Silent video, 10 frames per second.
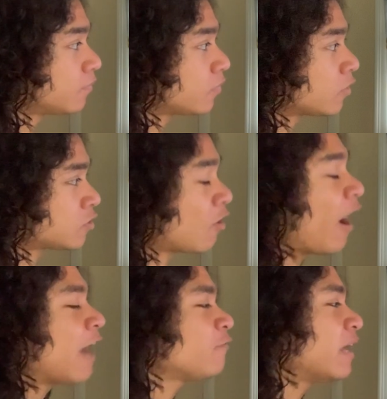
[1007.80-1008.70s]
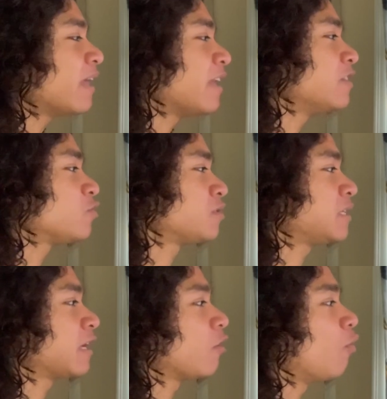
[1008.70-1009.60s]
So I find that
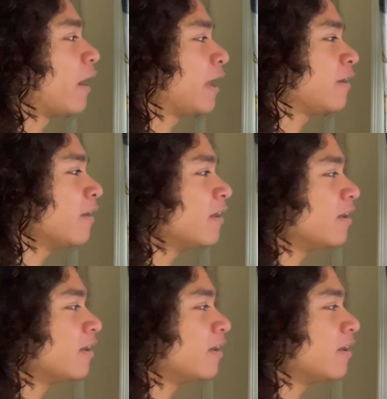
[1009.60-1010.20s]
interesting in a way.